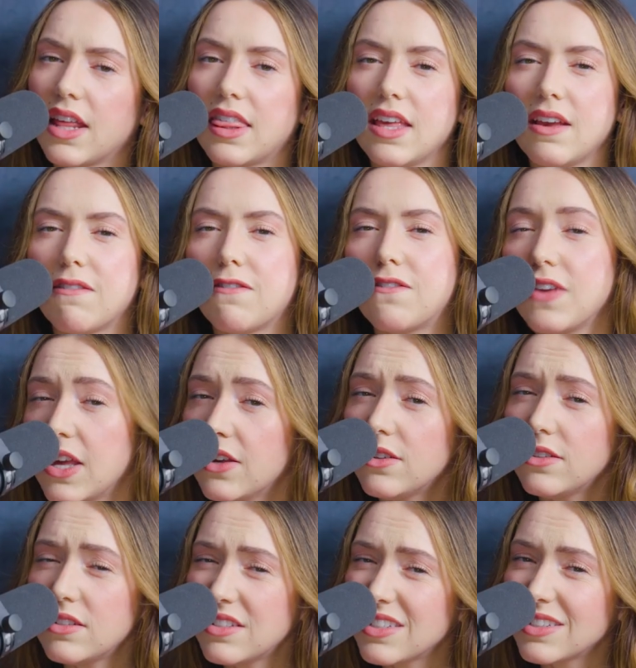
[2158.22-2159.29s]
And I think
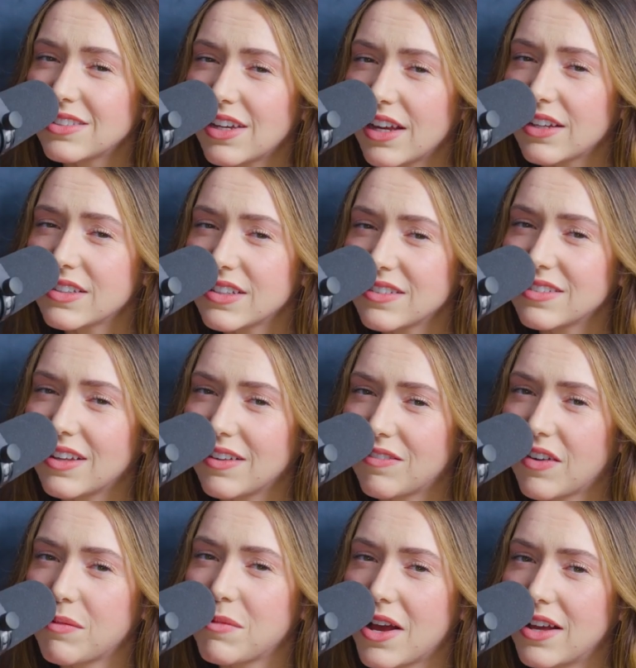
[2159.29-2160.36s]
Field,
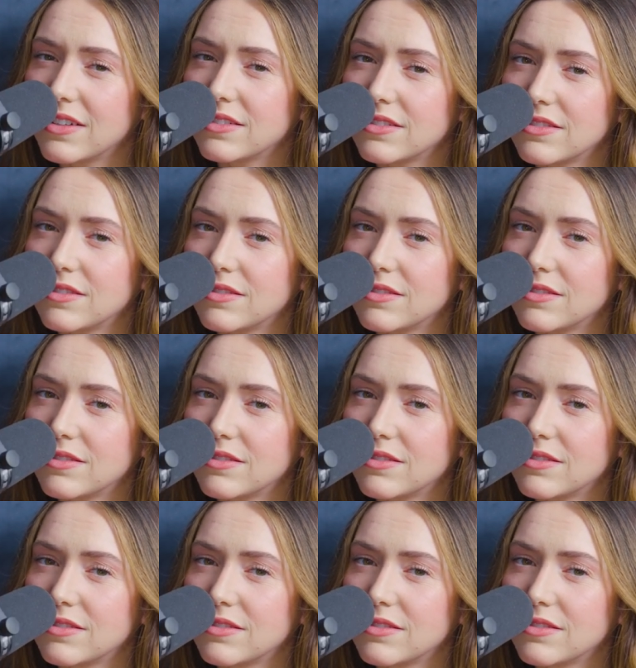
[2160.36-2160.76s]
if I'm not